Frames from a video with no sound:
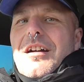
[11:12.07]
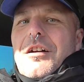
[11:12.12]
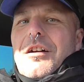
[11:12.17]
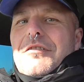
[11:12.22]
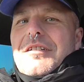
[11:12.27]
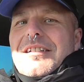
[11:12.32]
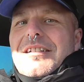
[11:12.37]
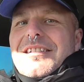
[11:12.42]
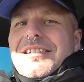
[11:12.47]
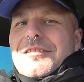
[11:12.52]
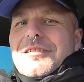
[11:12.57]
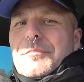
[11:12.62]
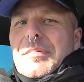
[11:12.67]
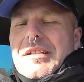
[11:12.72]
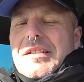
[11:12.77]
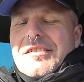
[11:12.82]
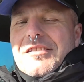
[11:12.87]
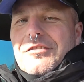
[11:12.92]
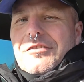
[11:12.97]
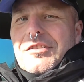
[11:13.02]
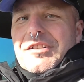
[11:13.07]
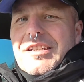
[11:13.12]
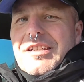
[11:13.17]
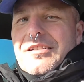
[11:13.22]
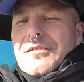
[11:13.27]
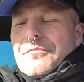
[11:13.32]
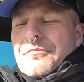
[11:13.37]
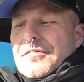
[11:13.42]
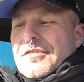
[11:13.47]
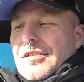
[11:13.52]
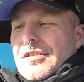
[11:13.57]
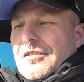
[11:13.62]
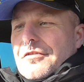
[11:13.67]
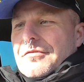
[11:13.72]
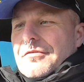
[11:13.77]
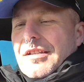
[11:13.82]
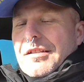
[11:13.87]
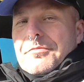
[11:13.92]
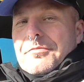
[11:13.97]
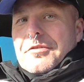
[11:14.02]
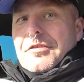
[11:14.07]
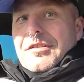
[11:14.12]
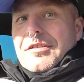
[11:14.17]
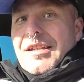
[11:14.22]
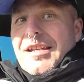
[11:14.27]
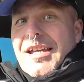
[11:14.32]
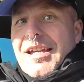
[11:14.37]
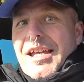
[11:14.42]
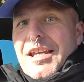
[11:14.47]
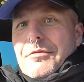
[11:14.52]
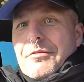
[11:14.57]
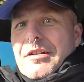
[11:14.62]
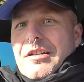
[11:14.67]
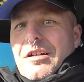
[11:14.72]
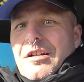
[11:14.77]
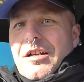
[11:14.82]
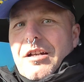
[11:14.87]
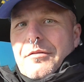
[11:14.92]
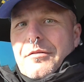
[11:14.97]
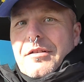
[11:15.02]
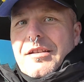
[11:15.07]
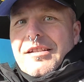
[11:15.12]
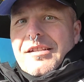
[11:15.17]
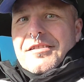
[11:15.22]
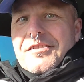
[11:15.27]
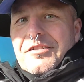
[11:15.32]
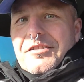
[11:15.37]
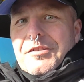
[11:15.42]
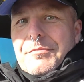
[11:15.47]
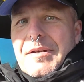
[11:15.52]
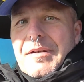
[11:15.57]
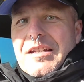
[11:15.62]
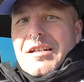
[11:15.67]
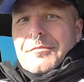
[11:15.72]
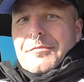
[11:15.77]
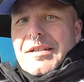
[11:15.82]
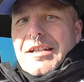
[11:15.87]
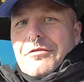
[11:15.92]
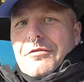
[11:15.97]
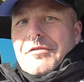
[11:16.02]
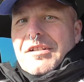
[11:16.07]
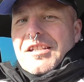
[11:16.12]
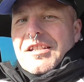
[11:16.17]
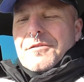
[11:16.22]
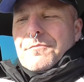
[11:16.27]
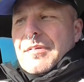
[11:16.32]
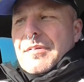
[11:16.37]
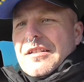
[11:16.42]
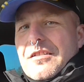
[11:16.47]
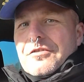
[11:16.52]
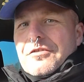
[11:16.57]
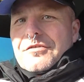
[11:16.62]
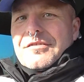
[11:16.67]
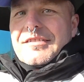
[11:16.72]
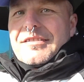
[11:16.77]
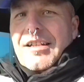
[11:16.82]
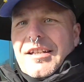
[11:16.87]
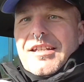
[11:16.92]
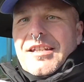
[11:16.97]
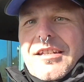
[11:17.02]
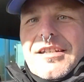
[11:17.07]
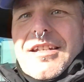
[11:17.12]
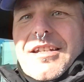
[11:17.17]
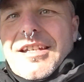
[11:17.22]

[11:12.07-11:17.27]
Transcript: Only a little bit of slidey, so that was good. Anyway, it's time to pack up now. It's been a good day.